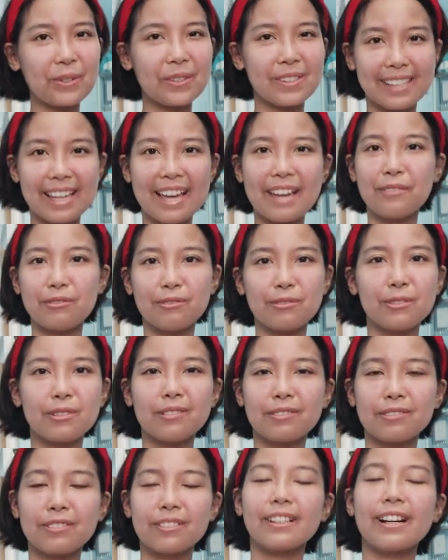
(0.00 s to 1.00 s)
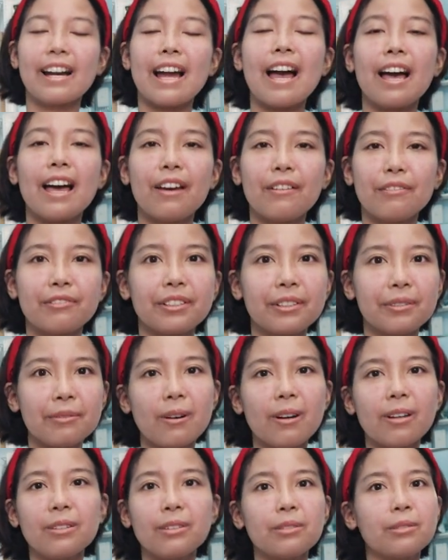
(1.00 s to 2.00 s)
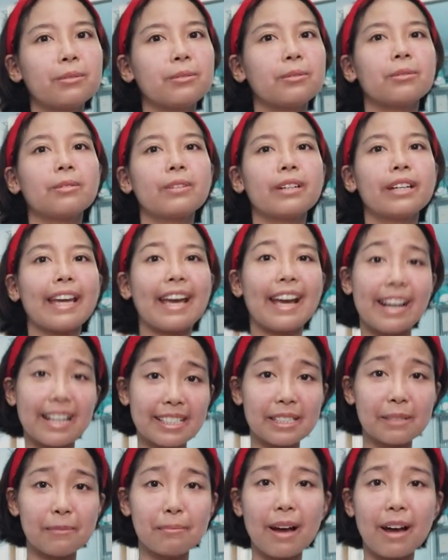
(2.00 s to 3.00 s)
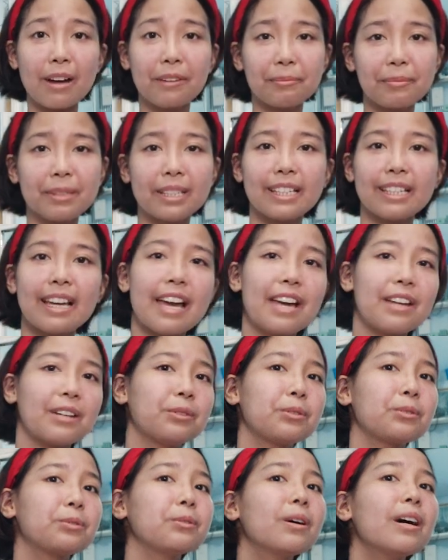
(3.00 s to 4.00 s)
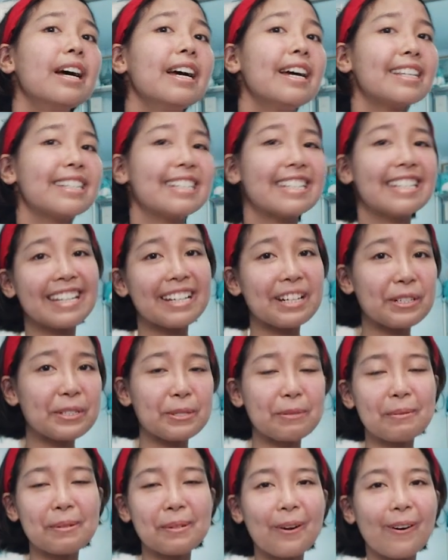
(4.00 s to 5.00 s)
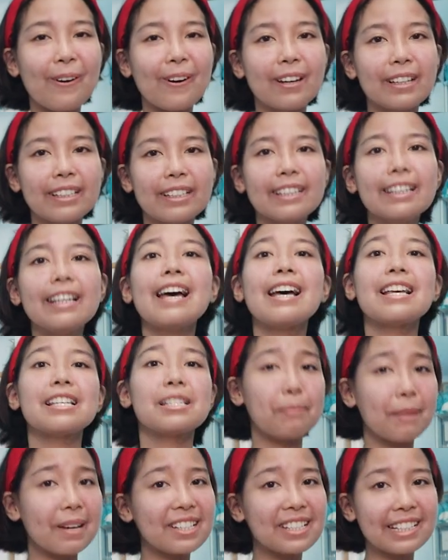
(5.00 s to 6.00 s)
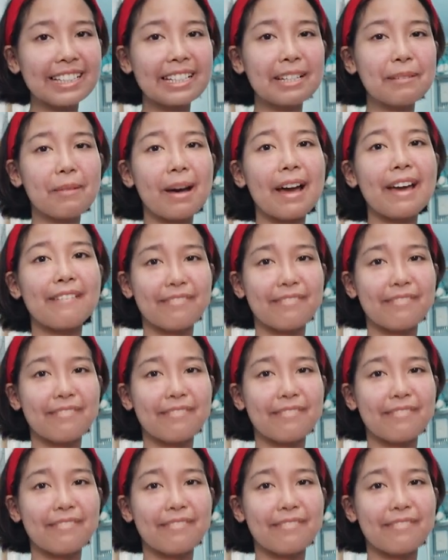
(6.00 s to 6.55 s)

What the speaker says: thankful for everyone who cares about me and who cheers me on, especially my